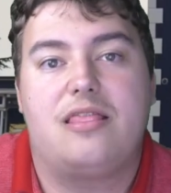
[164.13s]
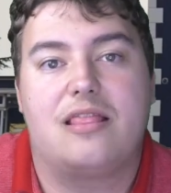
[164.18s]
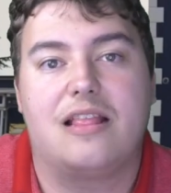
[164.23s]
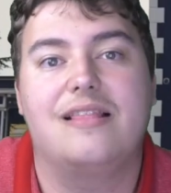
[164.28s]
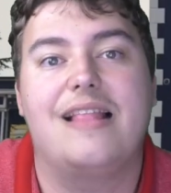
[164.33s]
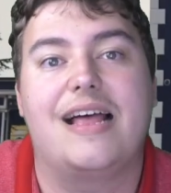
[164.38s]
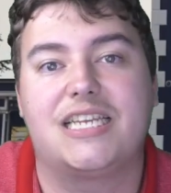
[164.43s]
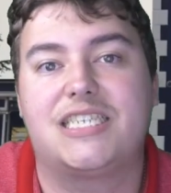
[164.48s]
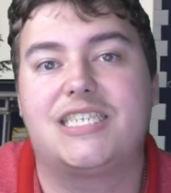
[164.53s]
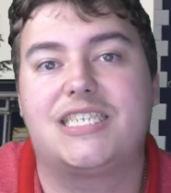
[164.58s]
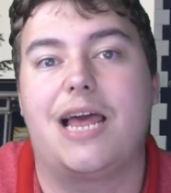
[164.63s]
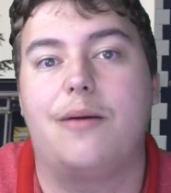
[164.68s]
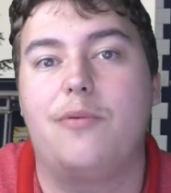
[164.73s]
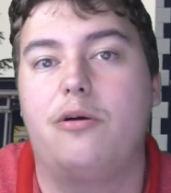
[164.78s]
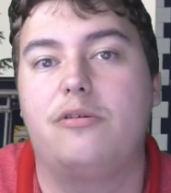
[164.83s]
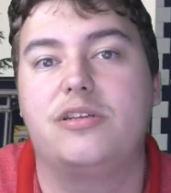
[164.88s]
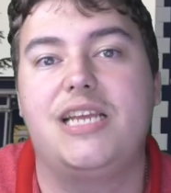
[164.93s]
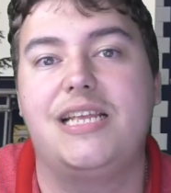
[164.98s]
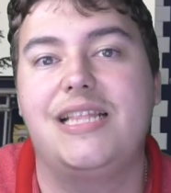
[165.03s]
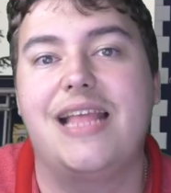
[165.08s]
the last time
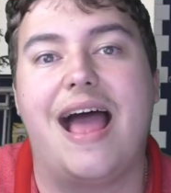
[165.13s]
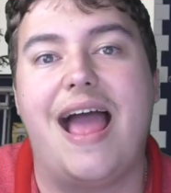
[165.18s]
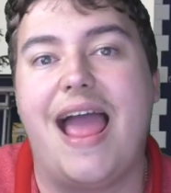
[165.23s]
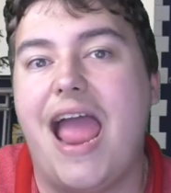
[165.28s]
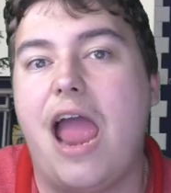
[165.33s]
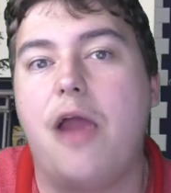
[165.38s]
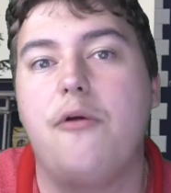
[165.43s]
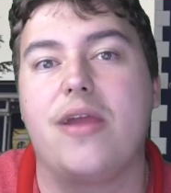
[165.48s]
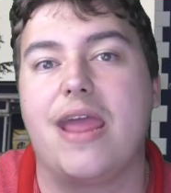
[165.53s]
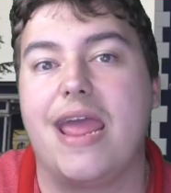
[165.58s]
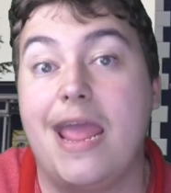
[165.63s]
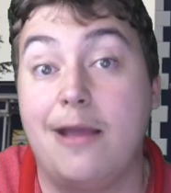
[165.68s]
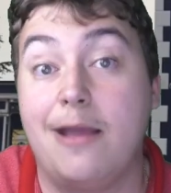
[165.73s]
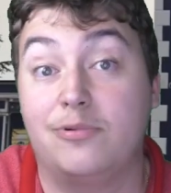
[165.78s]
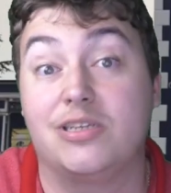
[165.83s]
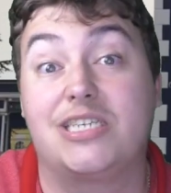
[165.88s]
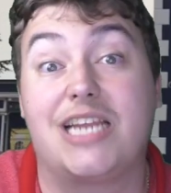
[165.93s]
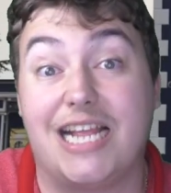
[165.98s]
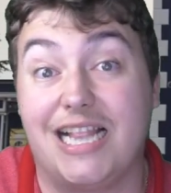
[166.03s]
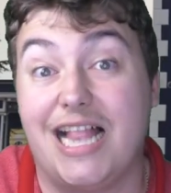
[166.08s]
I was in that area, it
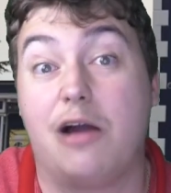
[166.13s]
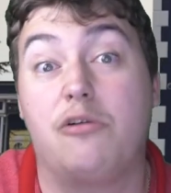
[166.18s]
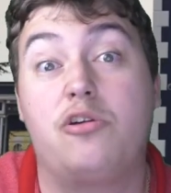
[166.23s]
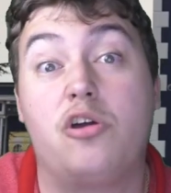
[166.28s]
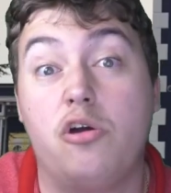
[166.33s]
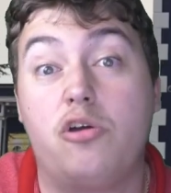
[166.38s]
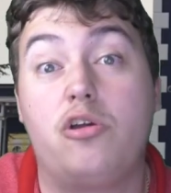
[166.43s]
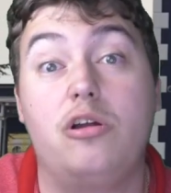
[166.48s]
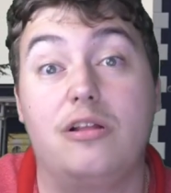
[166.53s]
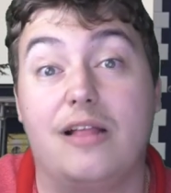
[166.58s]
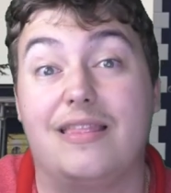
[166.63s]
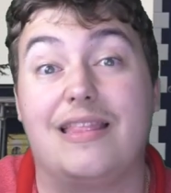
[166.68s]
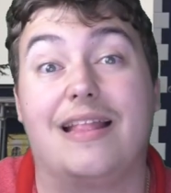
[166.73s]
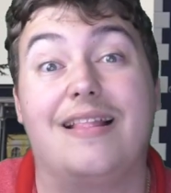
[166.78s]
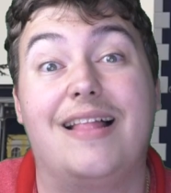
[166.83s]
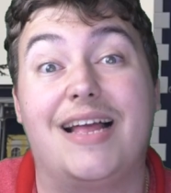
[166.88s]
was Cloud Cuckoo Land.